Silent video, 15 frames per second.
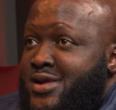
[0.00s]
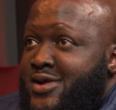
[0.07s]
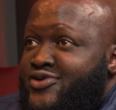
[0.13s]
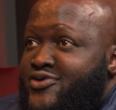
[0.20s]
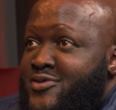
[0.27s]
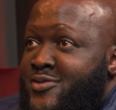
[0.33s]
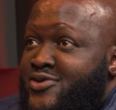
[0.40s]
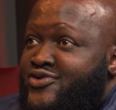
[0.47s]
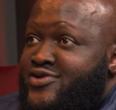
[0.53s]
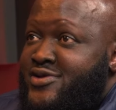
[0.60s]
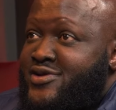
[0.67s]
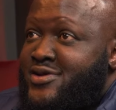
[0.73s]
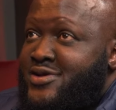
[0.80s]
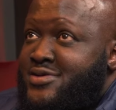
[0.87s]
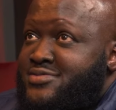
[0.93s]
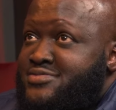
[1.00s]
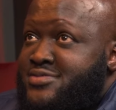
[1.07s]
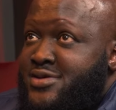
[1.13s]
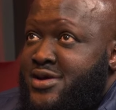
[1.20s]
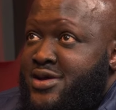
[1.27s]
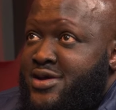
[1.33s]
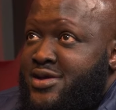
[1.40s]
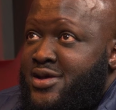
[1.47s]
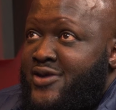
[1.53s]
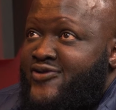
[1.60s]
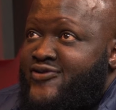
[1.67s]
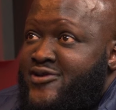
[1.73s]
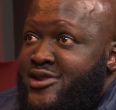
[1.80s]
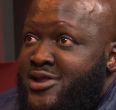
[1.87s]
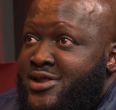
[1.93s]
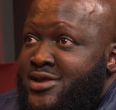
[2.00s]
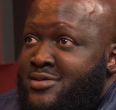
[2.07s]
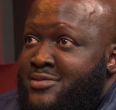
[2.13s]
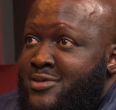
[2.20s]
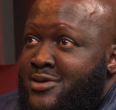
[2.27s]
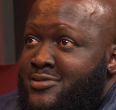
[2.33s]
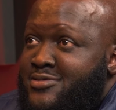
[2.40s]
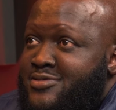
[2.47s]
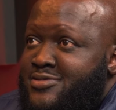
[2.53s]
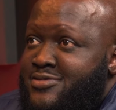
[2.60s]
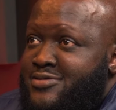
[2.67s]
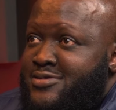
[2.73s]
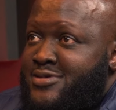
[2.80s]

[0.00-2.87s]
it's almost a synonym of